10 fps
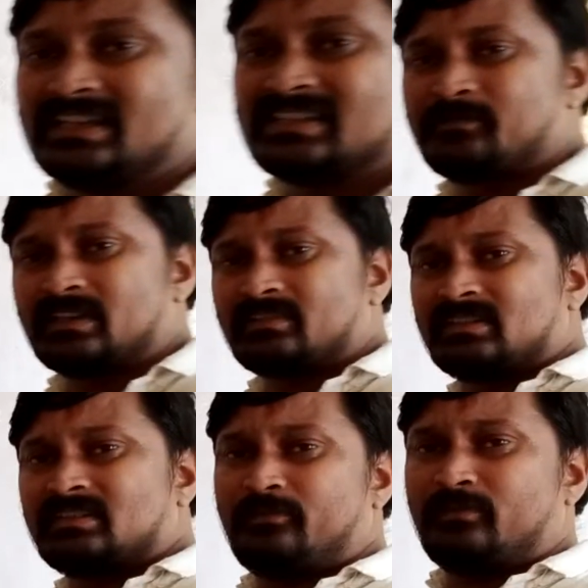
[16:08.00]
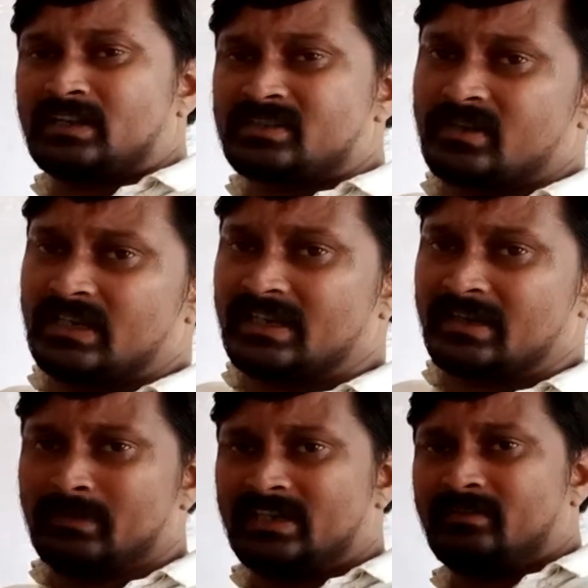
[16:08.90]
It is for
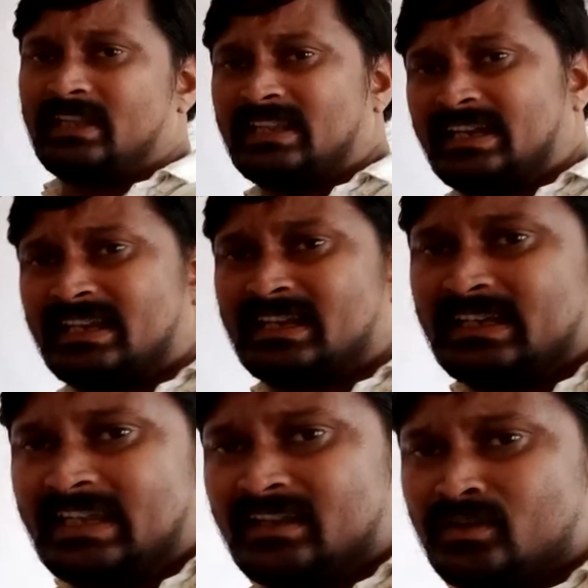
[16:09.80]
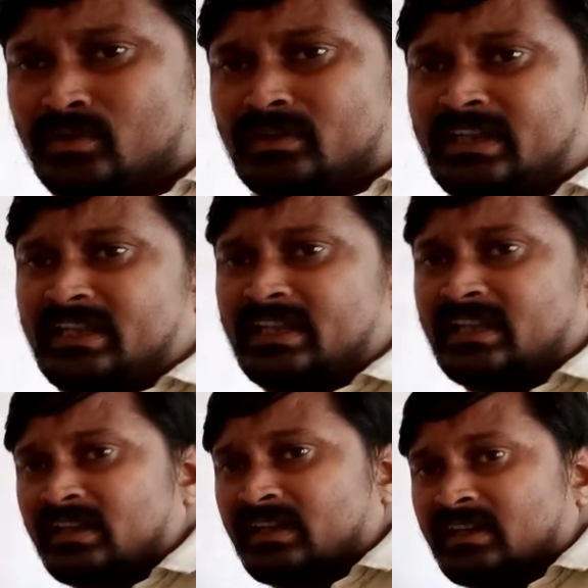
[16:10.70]
fluctuating between 9 and 10
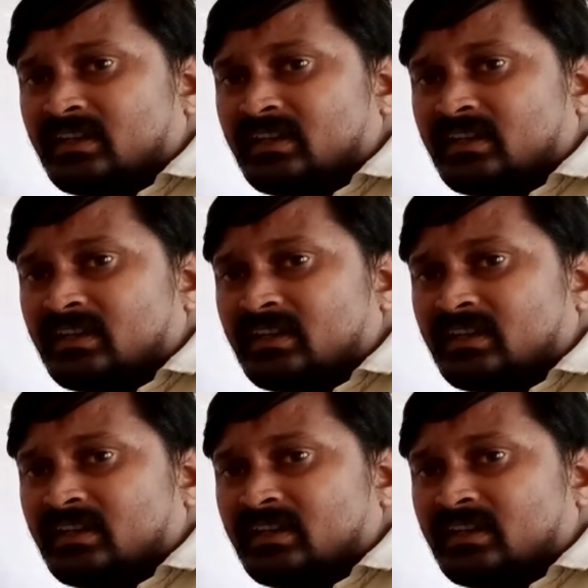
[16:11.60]
only.